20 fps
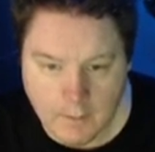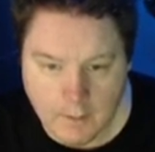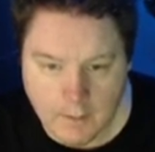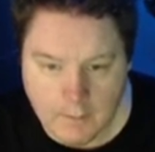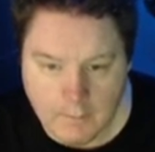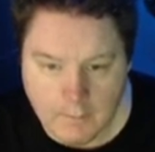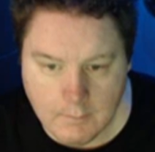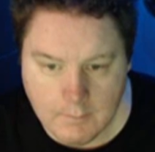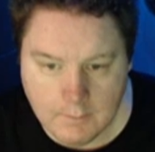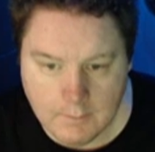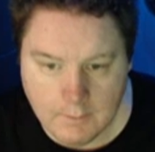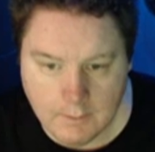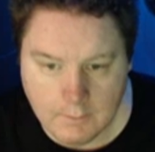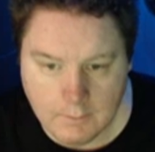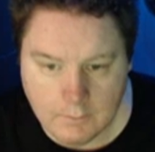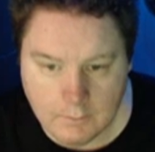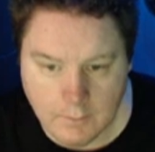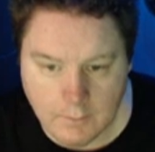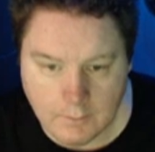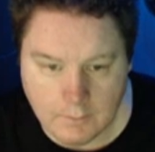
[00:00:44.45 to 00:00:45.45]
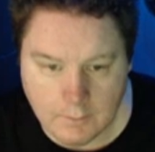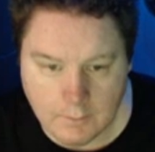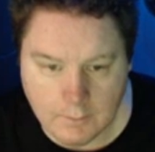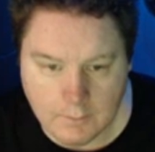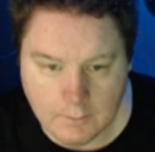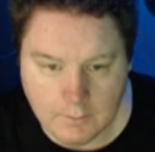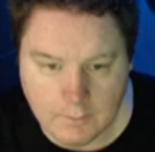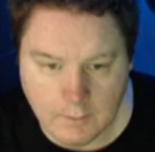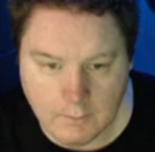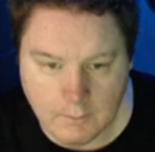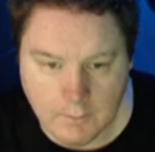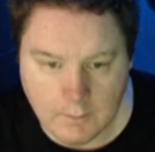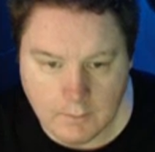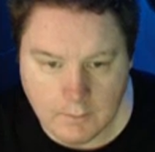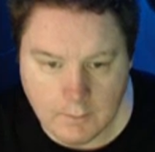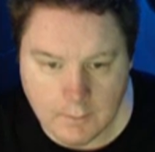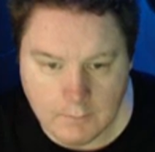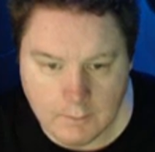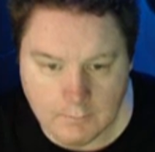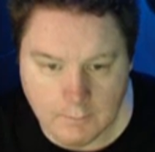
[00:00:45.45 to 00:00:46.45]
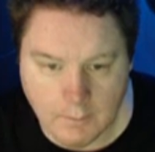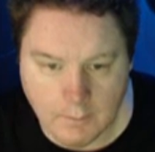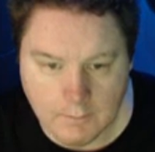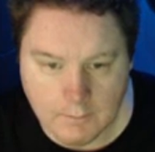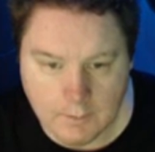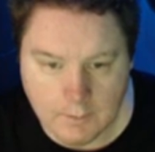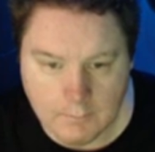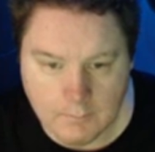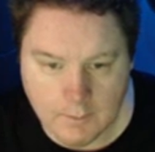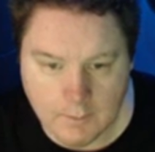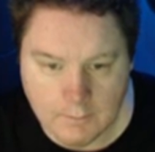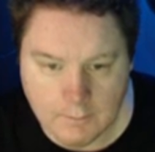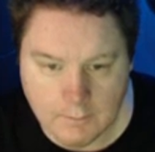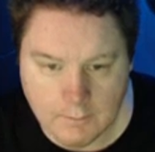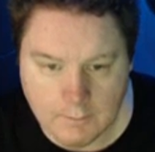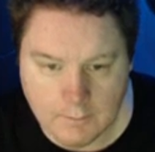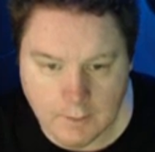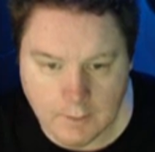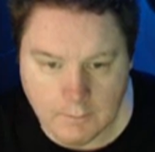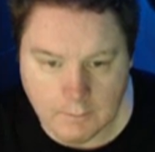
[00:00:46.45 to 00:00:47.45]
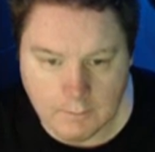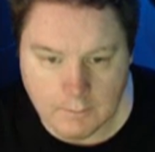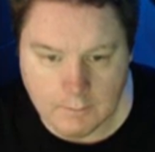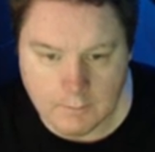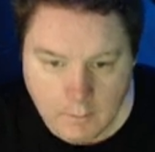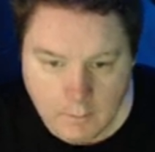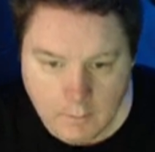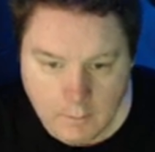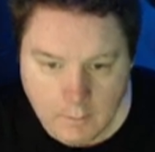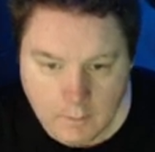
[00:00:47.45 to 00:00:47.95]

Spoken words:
of imaging structures directly in frozen muscle cells